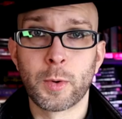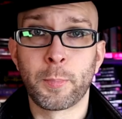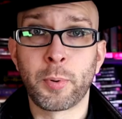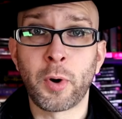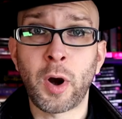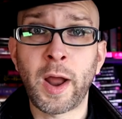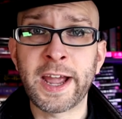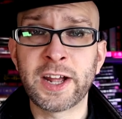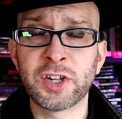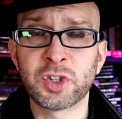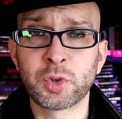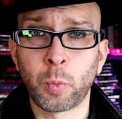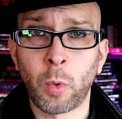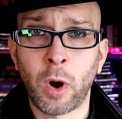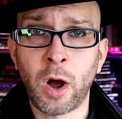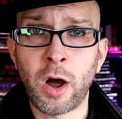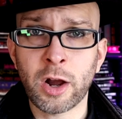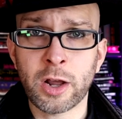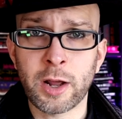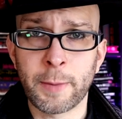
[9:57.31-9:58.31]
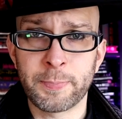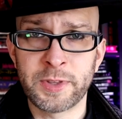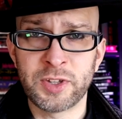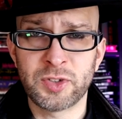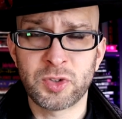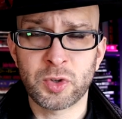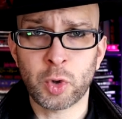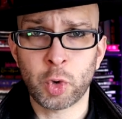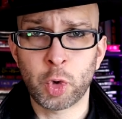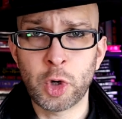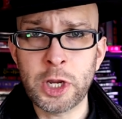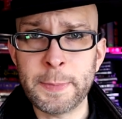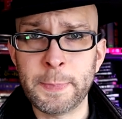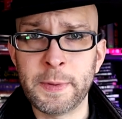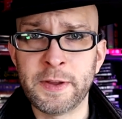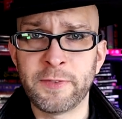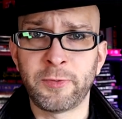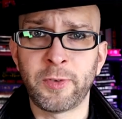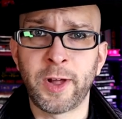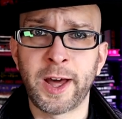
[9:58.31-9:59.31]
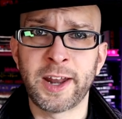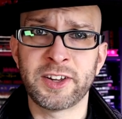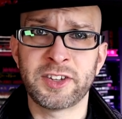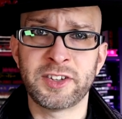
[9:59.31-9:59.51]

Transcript: Brian's walk up these creepy flight